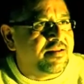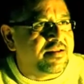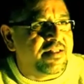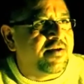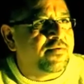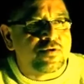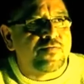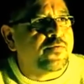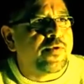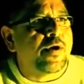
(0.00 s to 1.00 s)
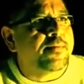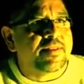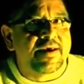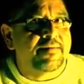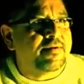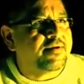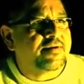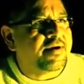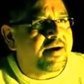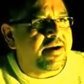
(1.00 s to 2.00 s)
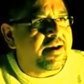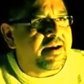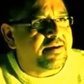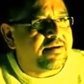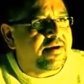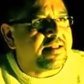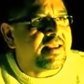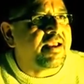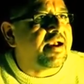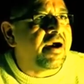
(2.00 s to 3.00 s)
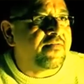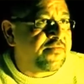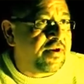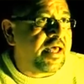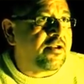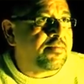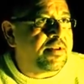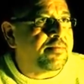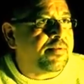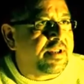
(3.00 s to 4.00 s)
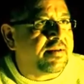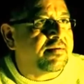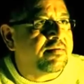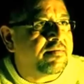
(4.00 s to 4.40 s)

This love was overwhelming that, I, you know, I thank God for allowing me to bring,